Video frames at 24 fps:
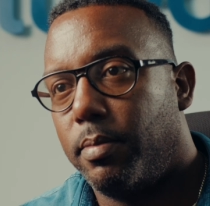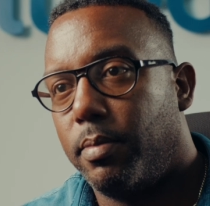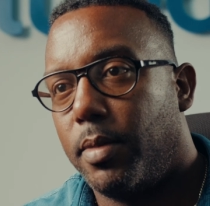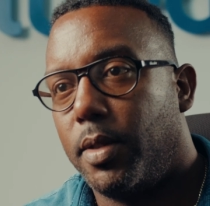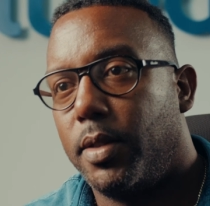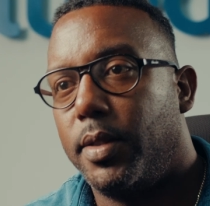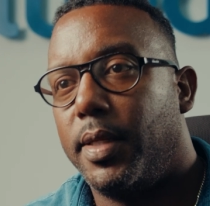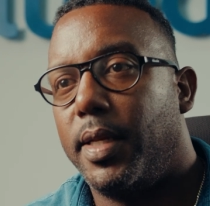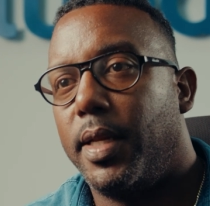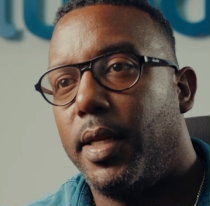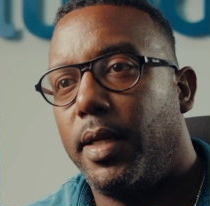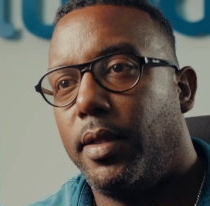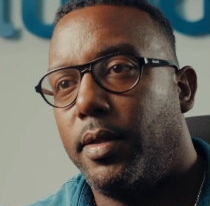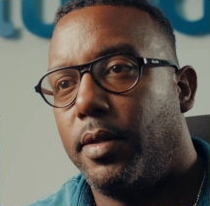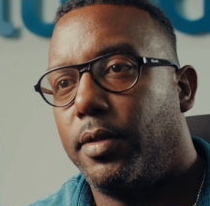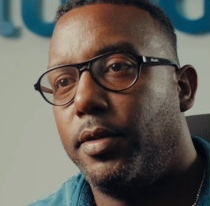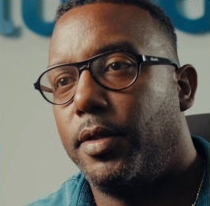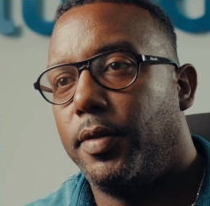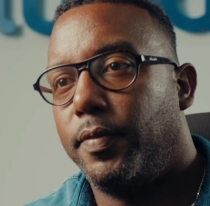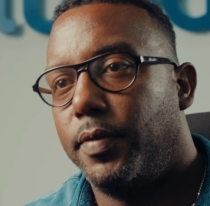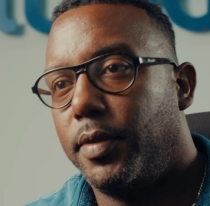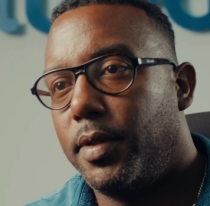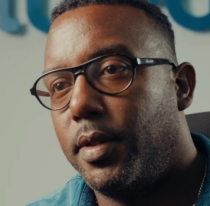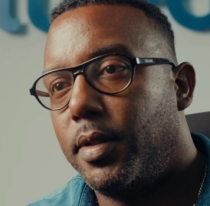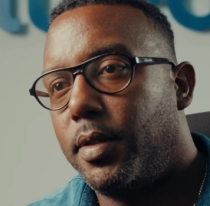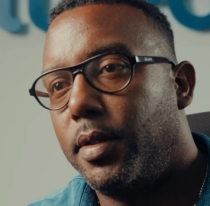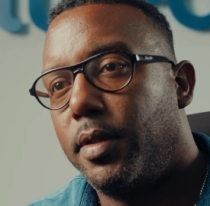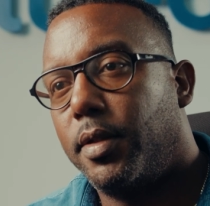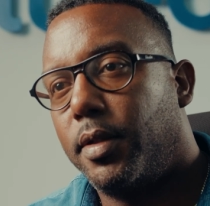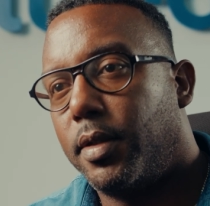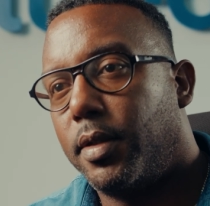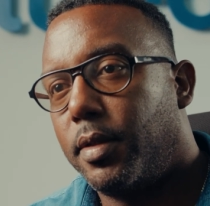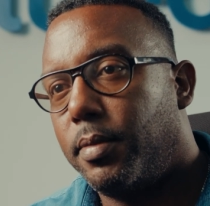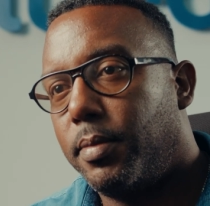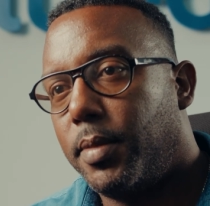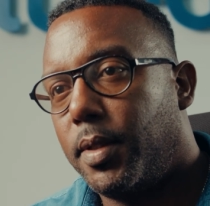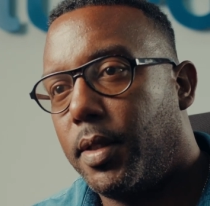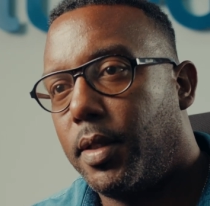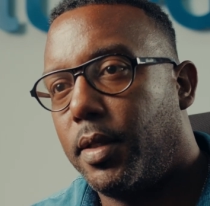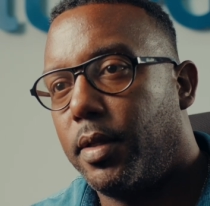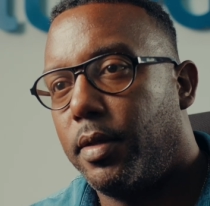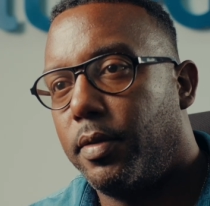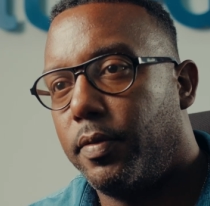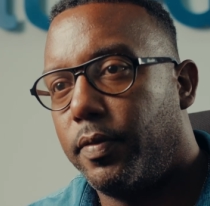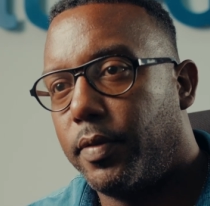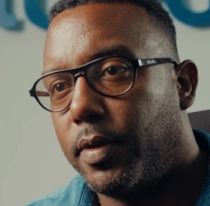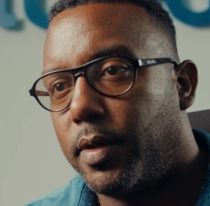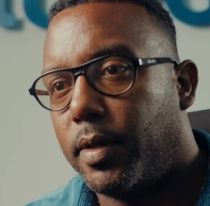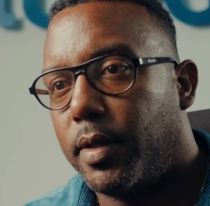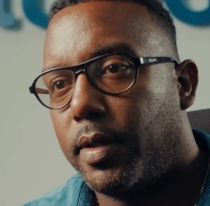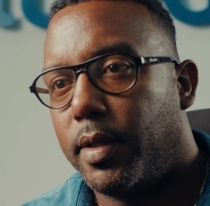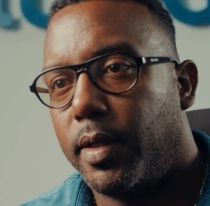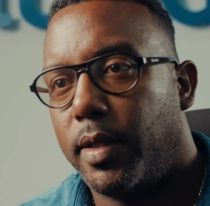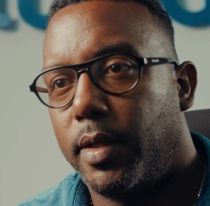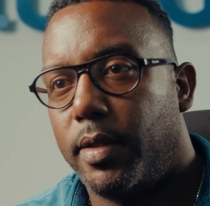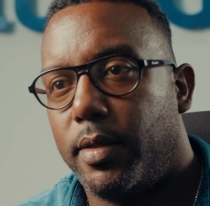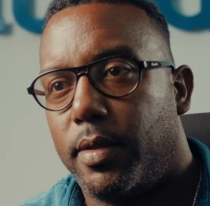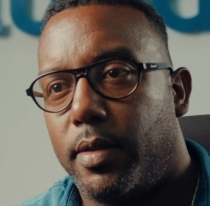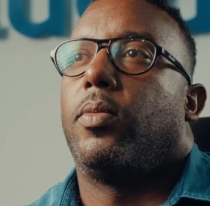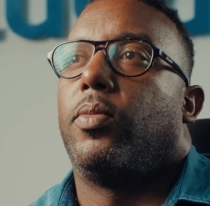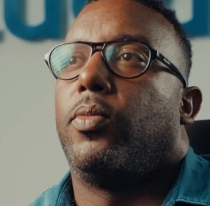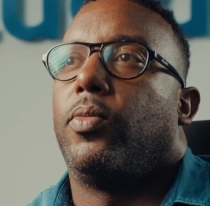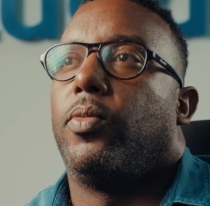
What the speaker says: but data-driven decision making for our clients.